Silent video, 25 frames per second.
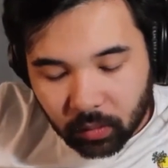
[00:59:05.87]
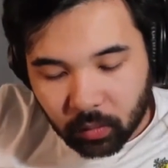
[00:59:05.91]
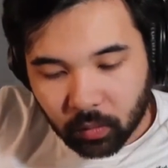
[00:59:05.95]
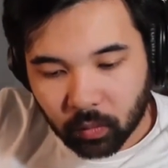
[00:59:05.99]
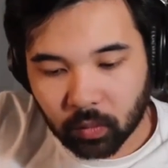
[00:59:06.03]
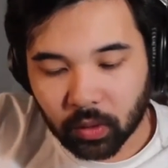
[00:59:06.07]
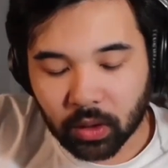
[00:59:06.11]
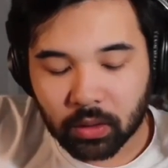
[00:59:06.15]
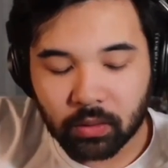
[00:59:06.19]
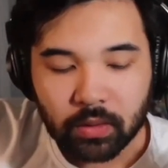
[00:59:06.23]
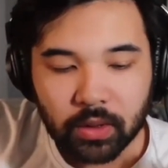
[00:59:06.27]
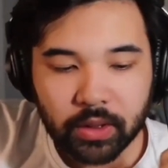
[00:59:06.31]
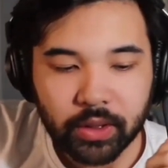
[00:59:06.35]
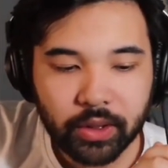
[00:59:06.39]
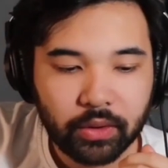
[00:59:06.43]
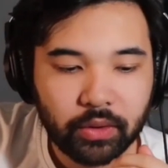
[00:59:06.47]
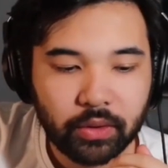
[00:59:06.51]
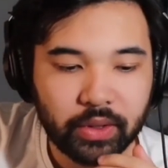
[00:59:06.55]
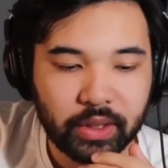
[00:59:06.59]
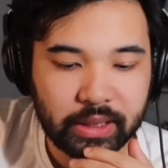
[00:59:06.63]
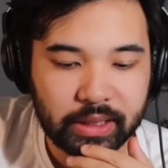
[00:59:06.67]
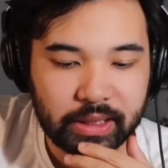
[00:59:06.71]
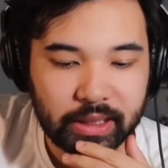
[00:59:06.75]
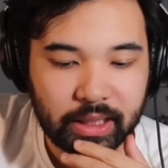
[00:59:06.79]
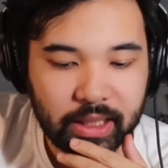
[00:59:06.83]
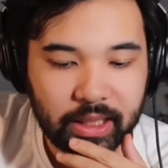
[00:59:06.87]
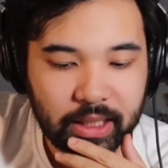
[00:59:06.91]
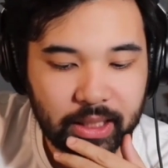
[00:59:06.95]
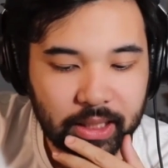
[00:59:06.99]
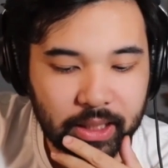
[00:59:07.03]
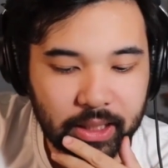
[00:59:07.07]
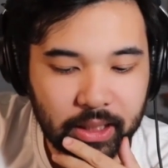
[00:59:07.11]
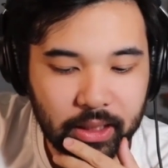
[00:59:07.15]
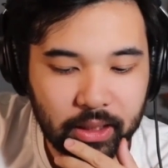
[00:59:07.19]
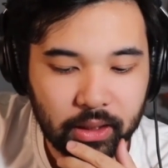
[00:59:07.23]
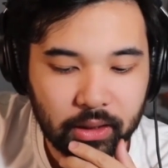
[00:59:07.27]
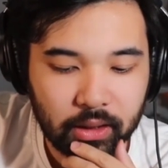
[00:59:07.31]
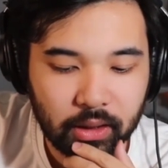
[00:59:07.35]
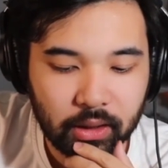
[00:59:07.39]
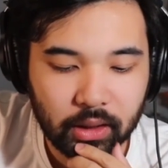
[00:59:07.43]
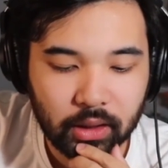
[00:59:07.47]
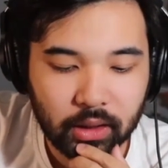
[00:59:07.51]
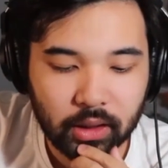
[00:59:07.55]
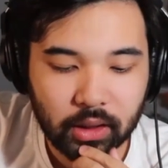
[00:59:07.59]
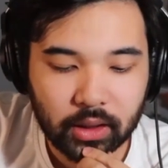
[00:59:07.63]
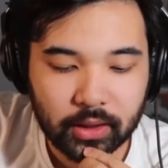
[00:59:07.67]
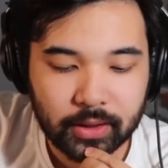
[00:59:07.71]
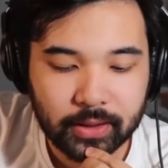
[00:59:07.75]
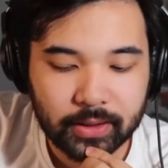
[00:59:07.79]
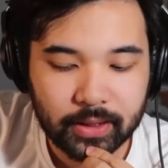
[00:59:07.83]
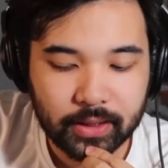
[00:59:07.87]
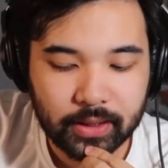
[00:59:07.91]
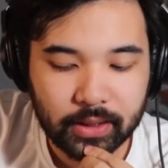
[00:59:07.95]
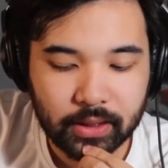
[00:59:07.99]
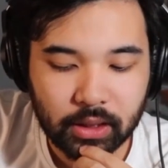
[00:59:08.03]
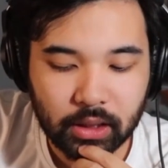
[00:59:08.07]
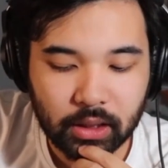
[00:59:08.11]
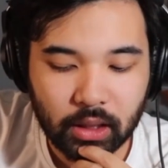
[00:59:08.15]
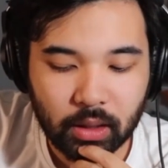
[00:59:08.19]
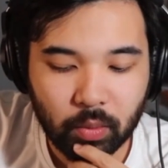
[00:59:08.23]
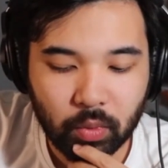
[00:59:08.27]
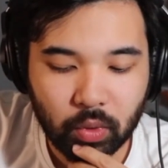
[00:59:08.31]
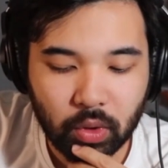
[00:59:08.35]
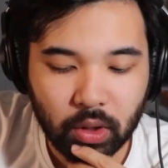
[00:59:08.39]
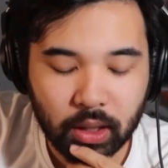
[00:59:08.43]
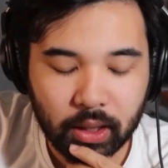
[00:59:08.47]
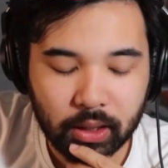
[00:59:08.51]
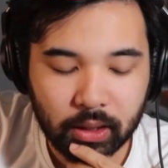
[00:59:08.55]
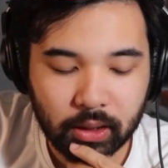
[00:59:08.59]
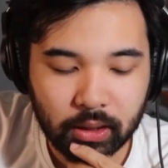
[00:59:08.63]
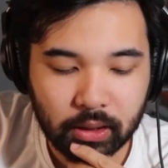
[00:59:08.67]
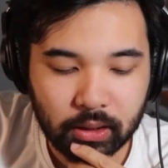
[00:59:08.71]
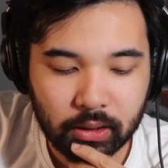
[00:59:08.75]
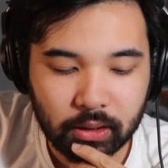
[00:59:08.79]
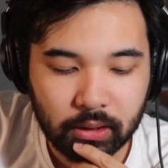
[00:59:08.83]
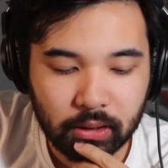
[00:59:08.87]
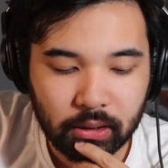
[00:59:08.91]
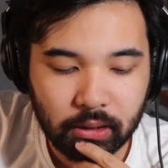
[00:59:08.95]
what would you say to someone